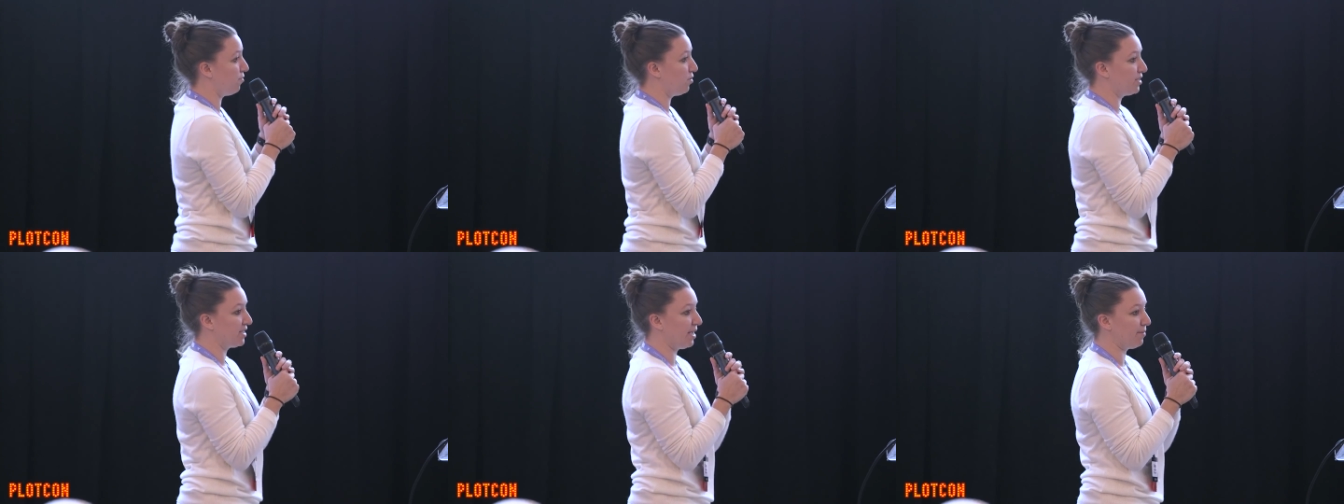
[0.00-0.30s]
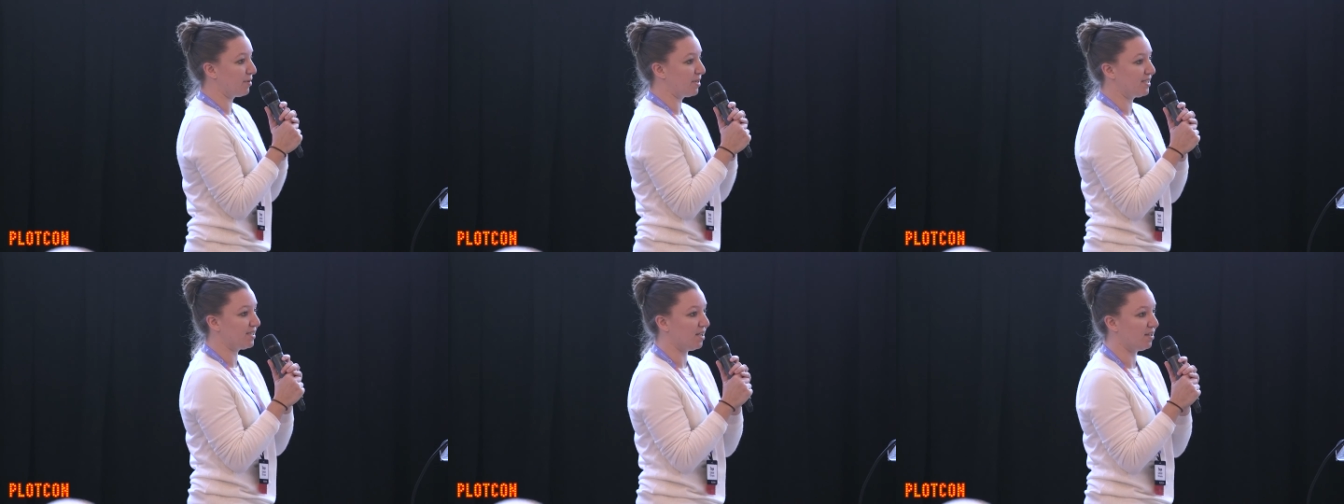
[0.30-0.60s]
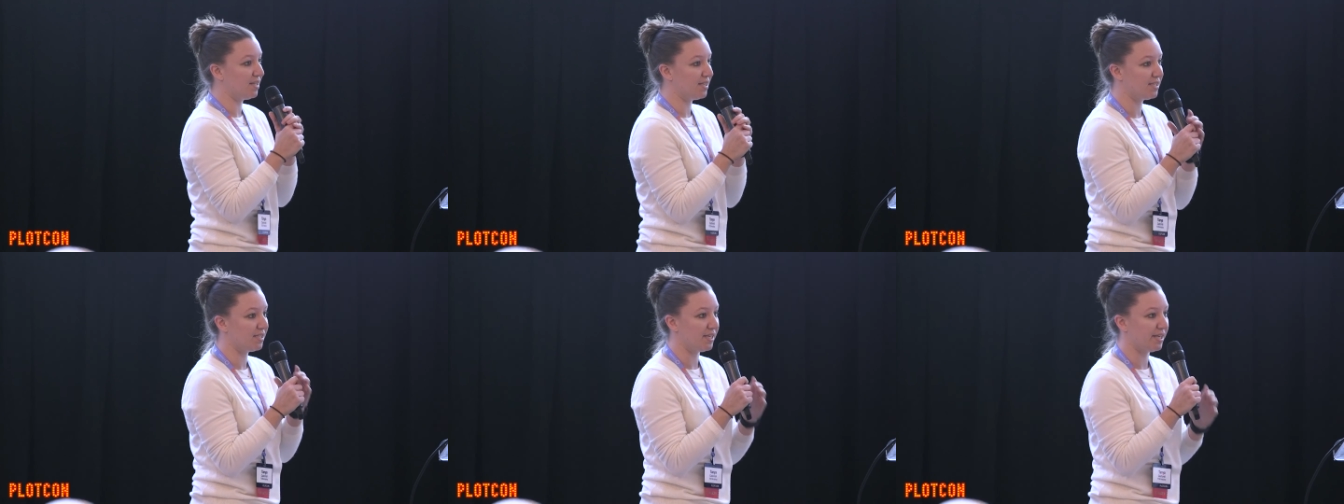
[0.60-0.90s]
full-time
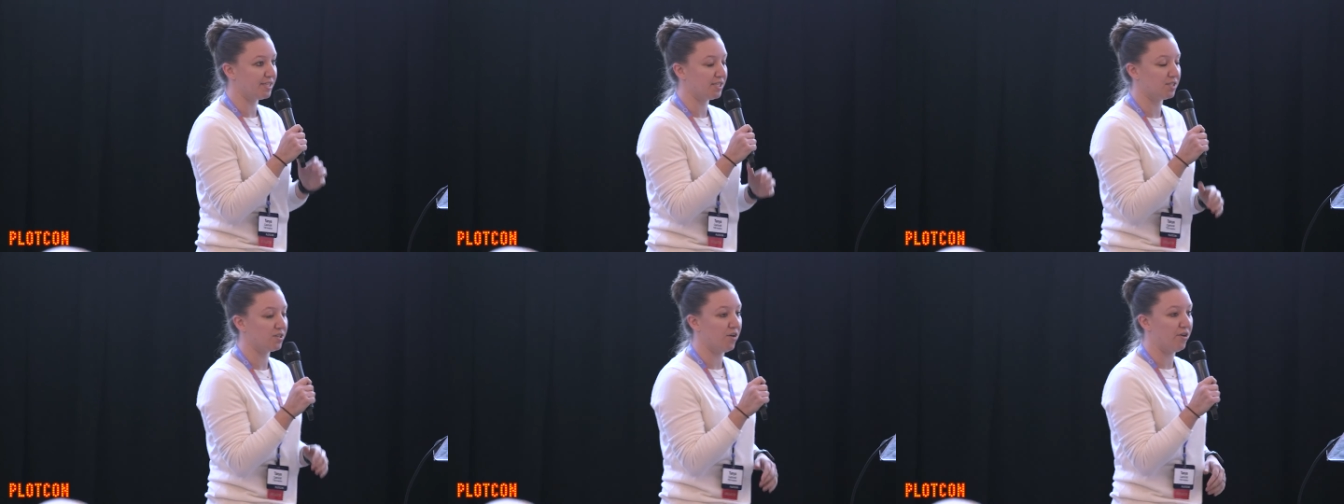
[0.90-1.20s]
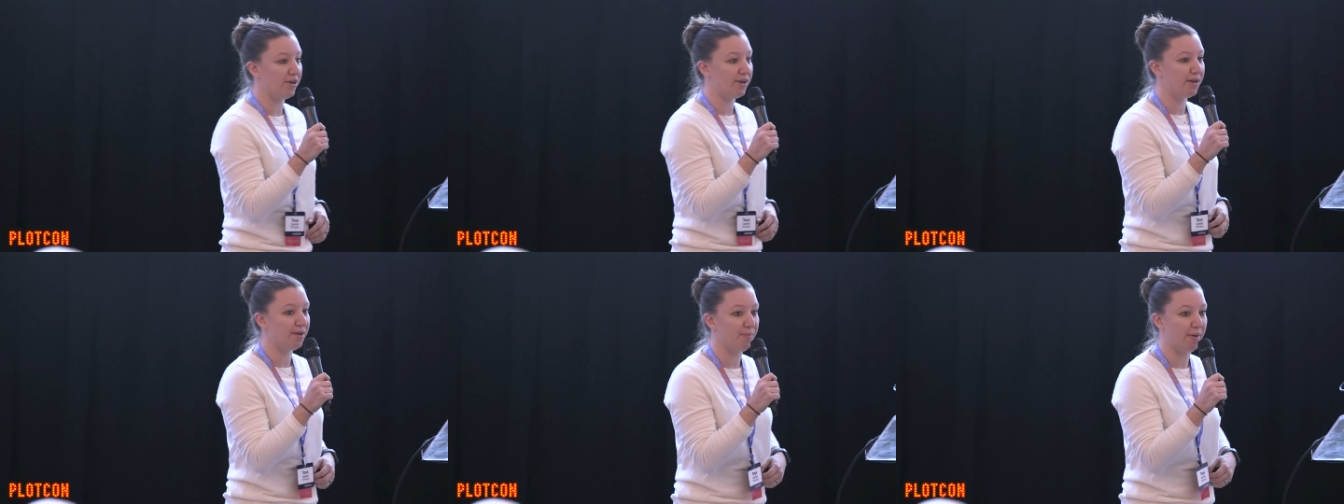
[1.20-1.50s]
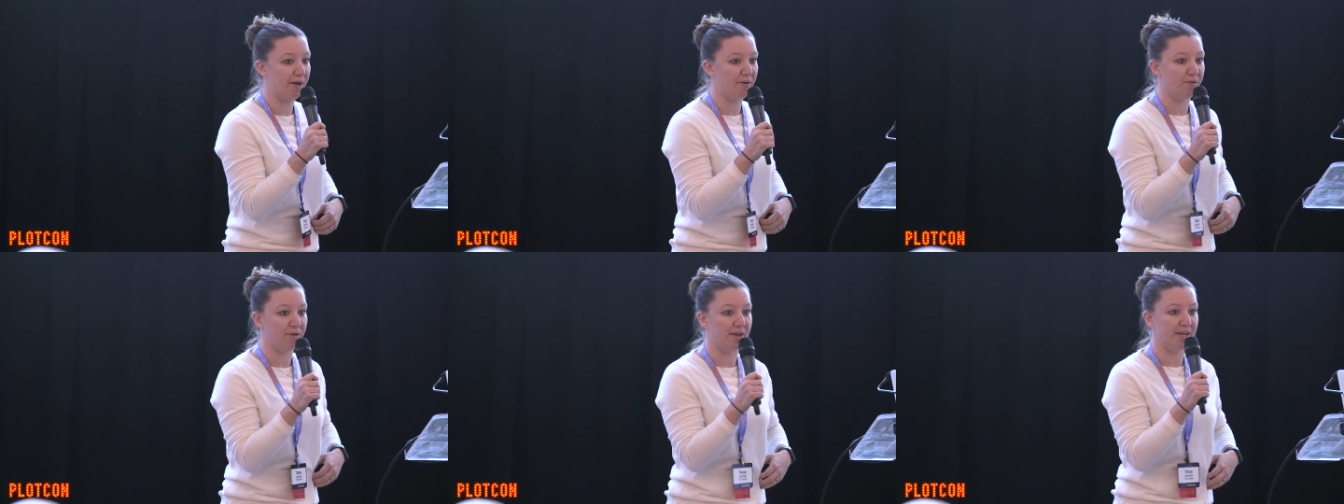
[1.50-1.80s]
consultancy I started
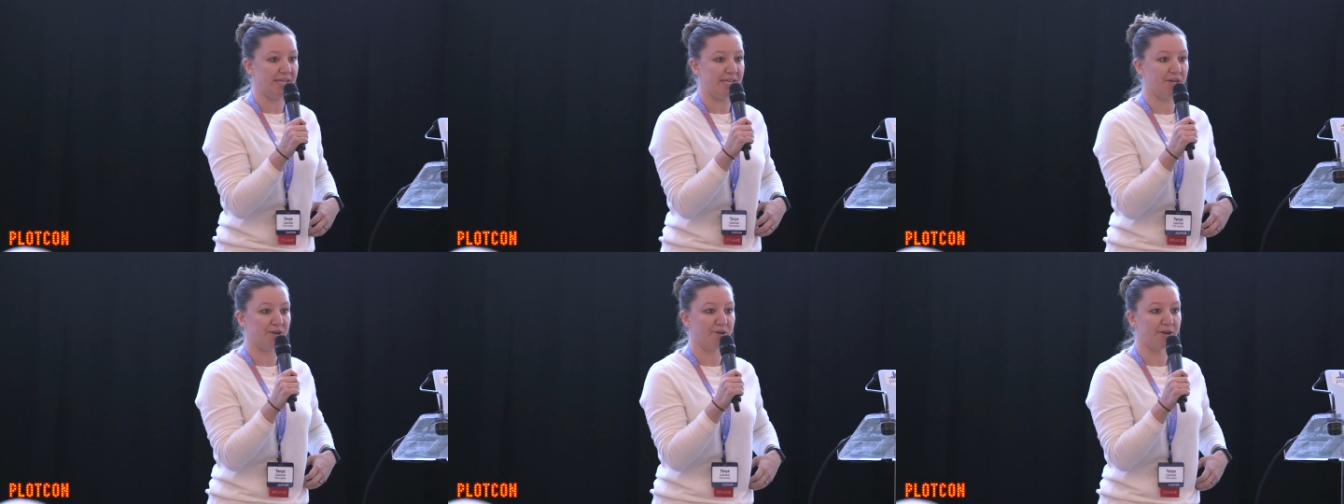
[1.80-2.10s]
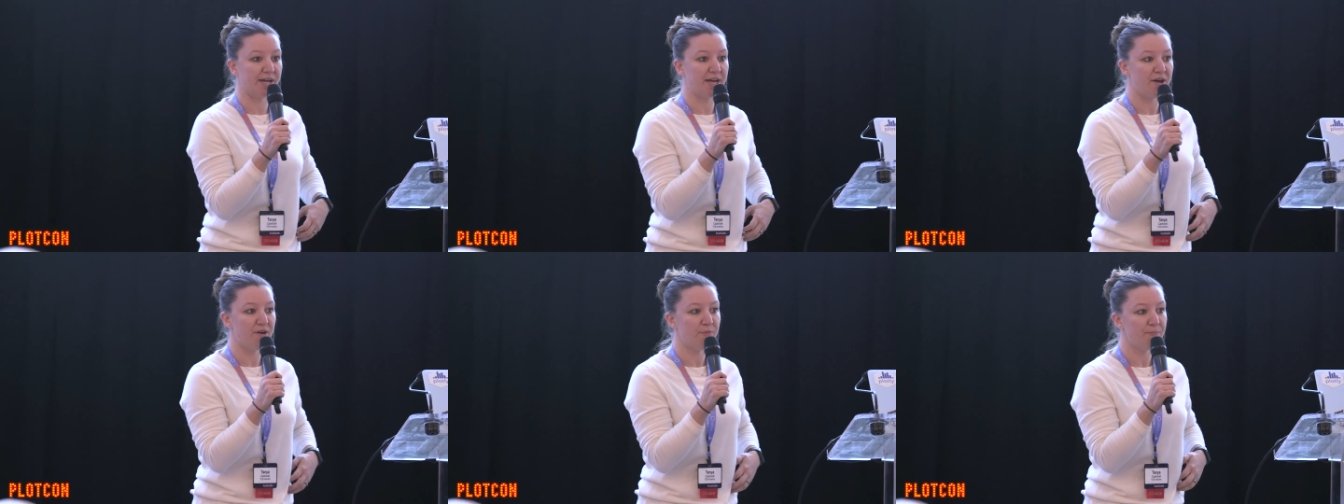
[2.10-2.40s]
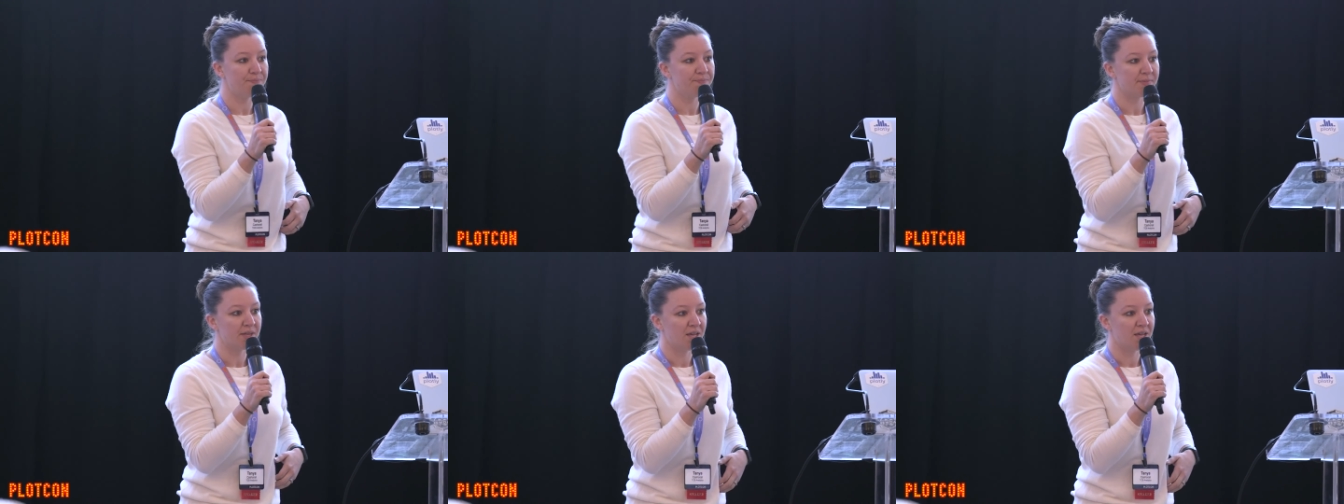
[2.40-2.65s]
about a year ago.